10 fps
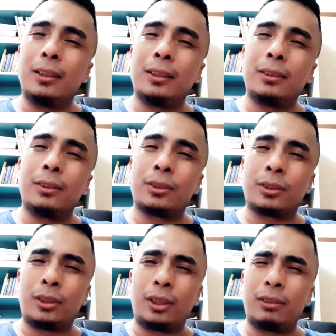
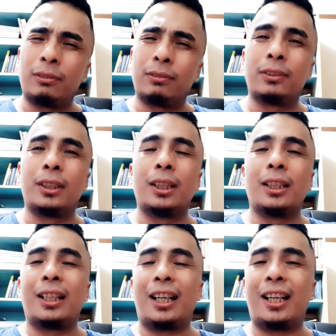sort of
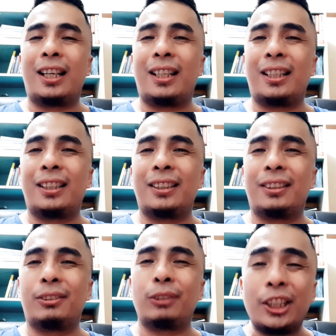
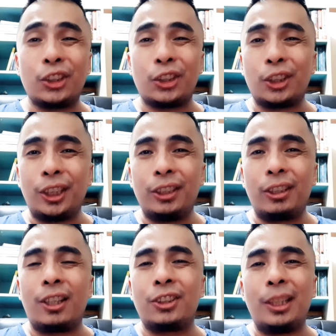registered
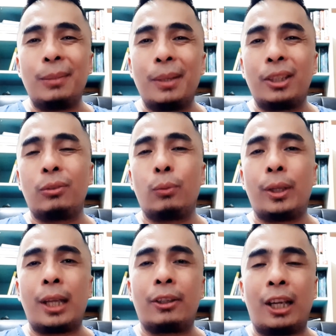on Steemit
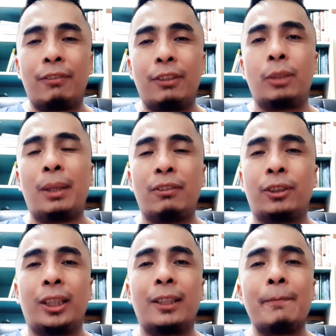without having to pay for
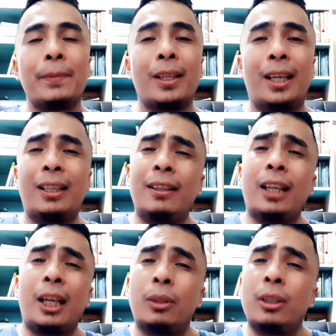it, and I think
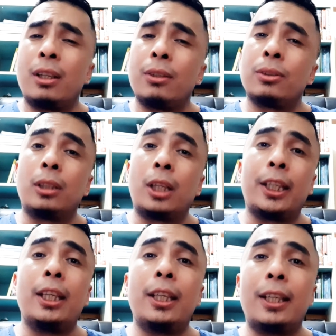I'm one of those
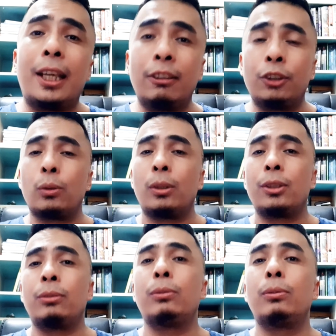lucky individuals
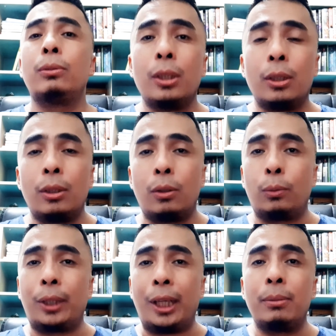who
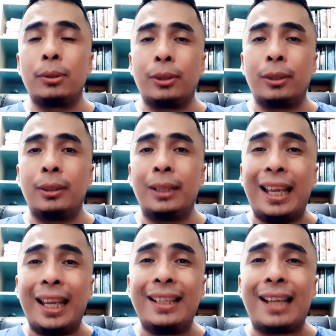were able to
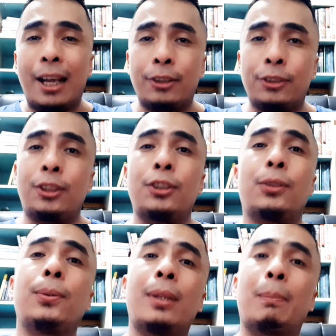gain access
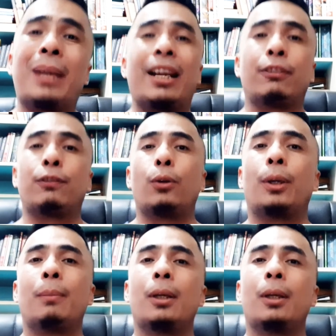to the platform